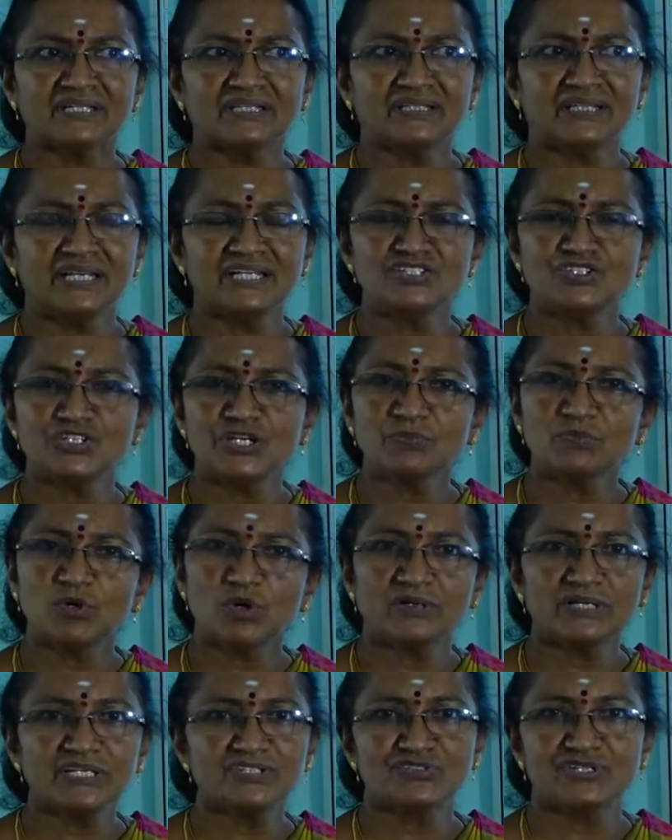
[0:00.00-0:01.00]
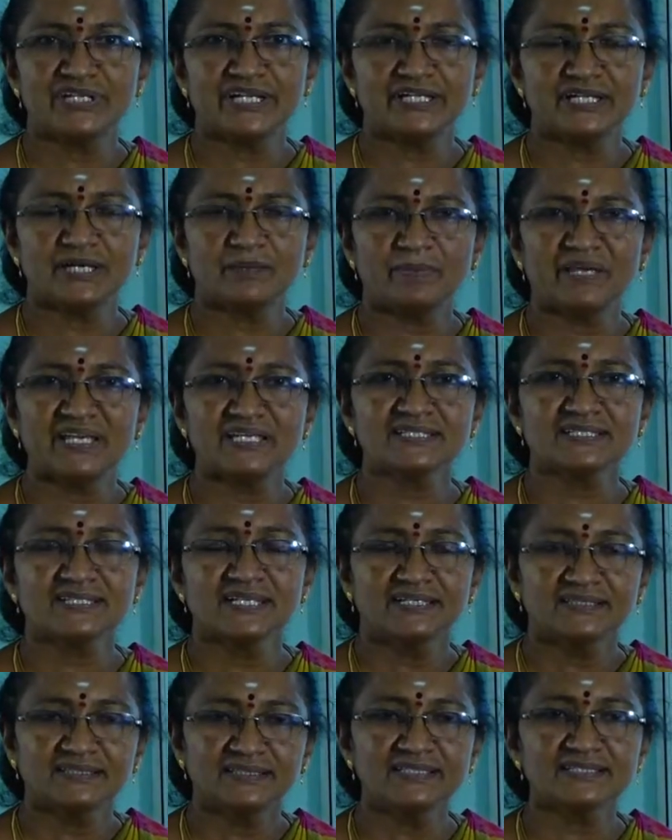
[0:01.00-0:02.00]
NGM College database,
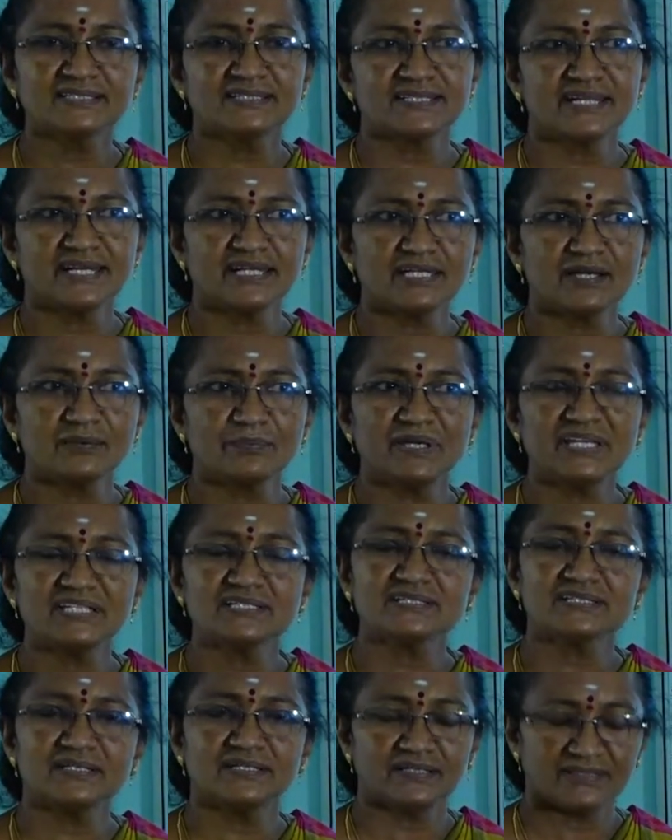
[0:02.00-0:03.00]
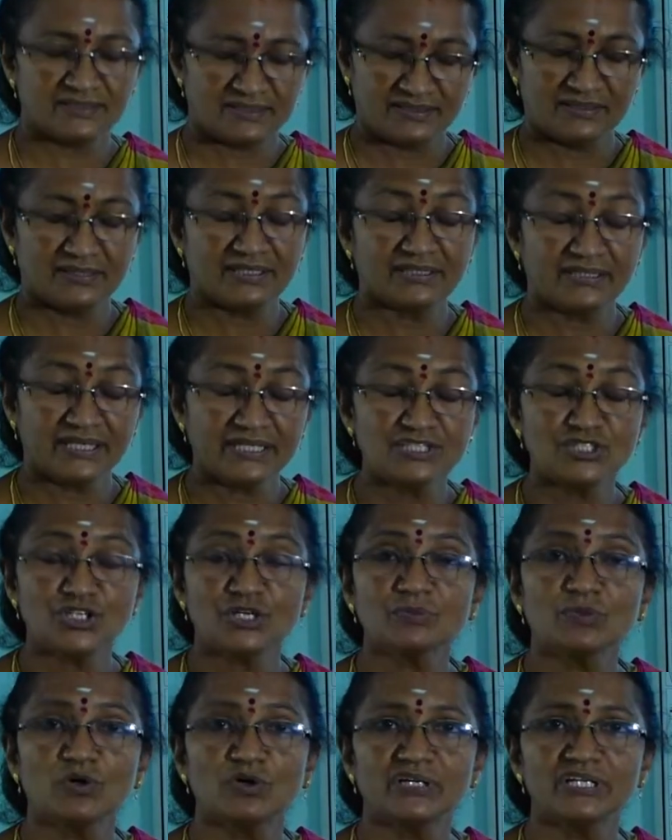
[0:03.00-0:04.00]
this database
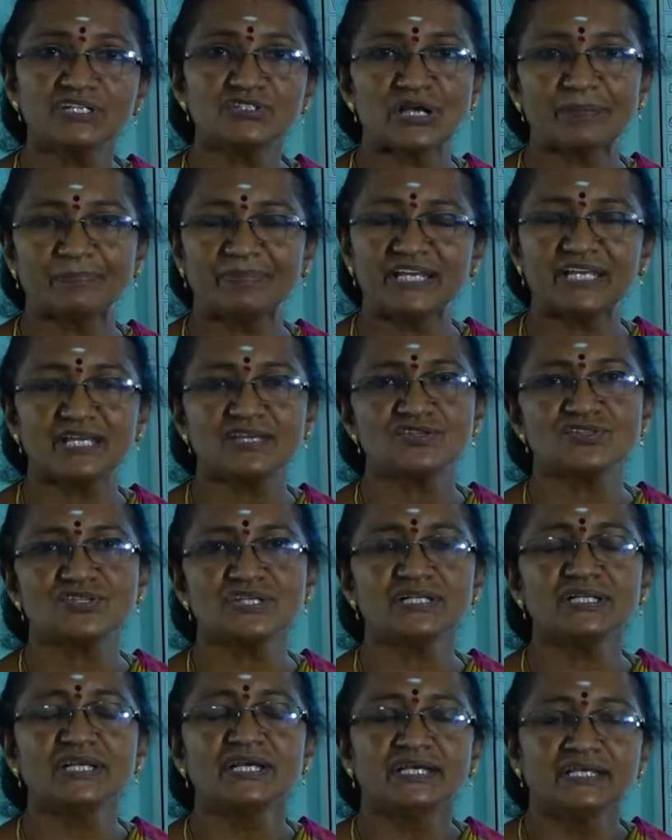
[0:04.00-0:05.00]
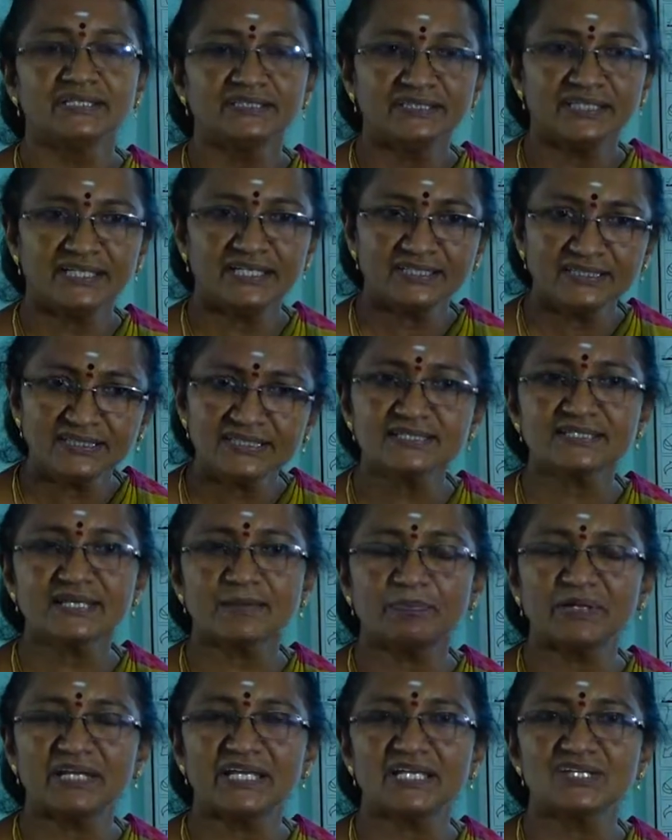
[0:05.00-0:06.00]
NGM College application, in this
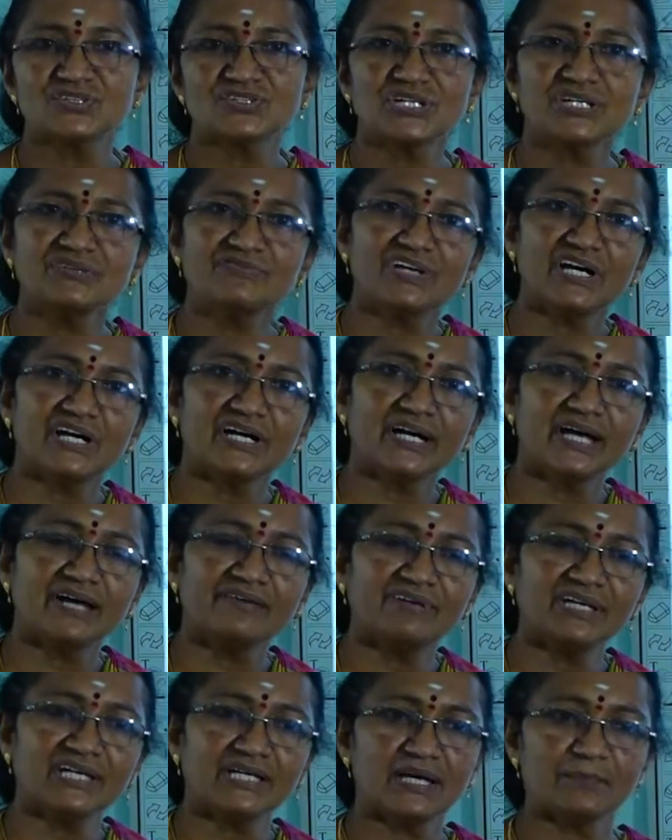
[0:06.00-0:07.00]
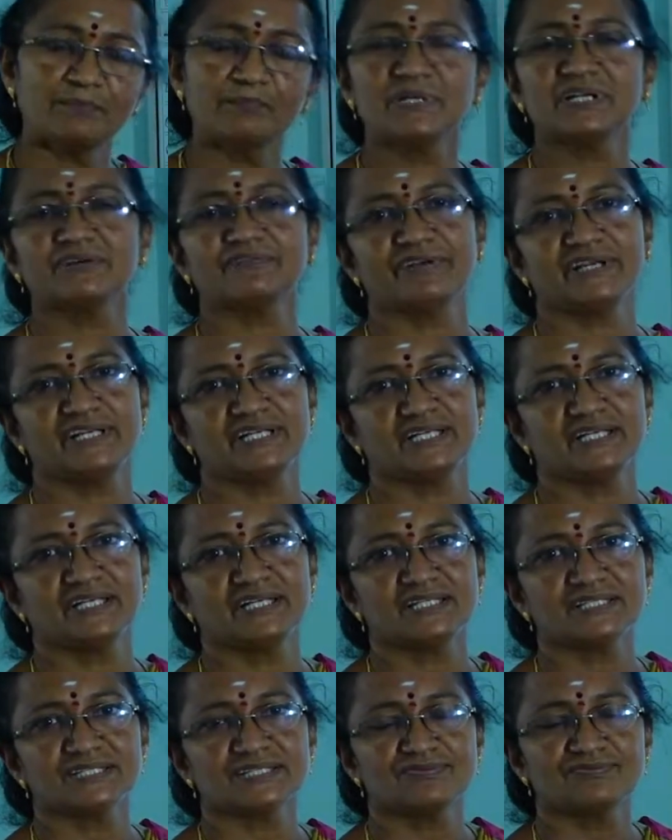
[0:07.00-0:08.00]
application we are having number of
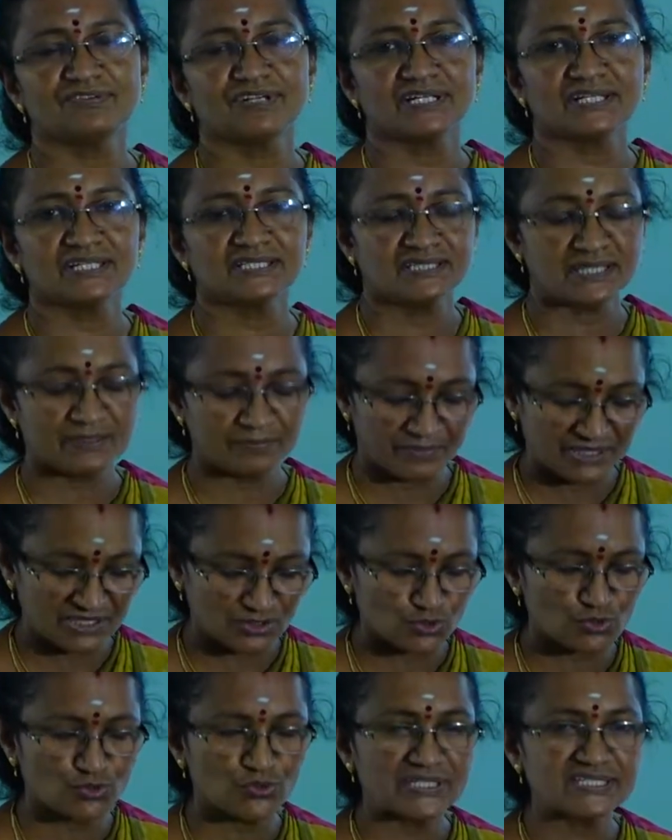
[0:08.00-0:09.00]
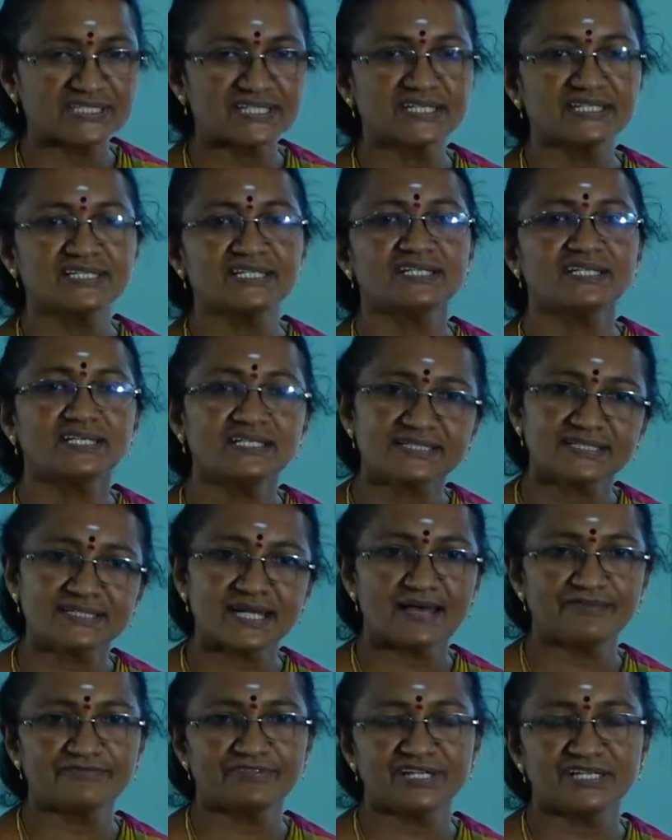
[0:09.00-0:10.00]
entities. For example, students entity,
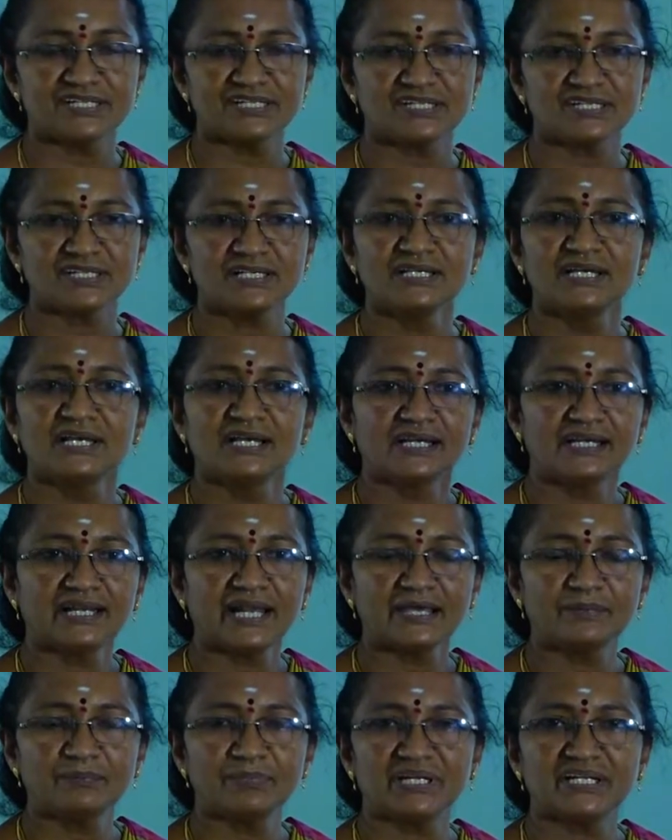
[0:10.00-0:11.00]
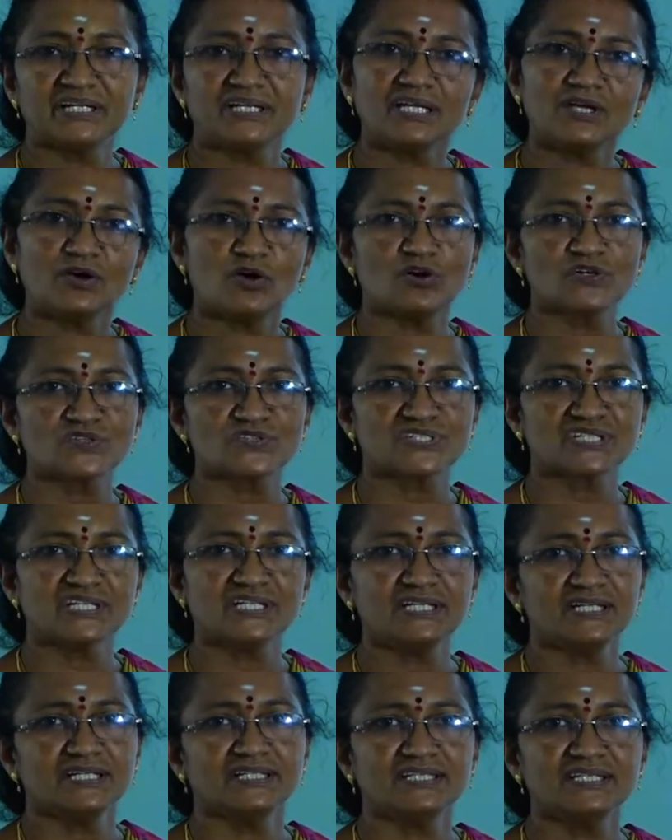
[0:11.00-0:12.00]
staff entity, library, hostel,
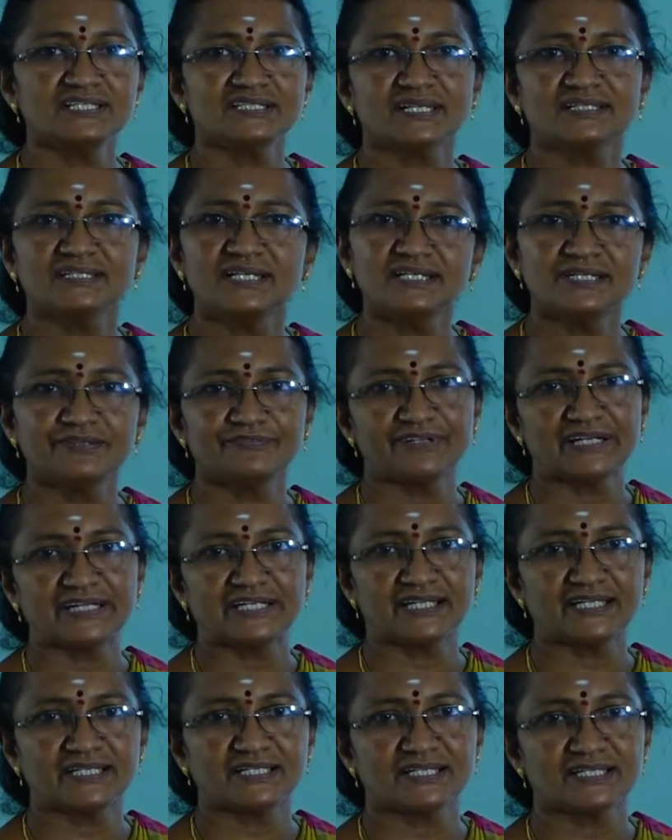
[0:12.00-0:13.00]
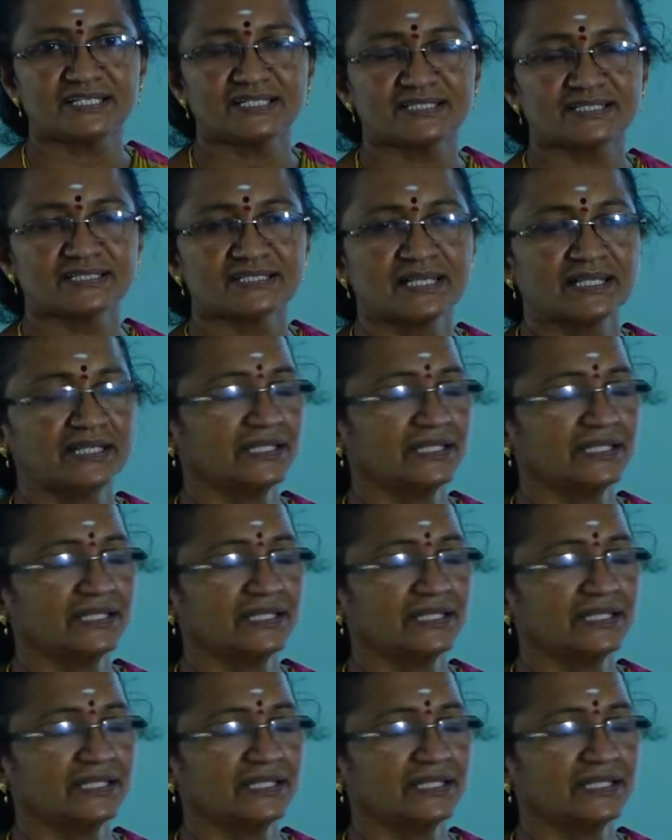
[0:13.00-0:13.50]
these are the different entities.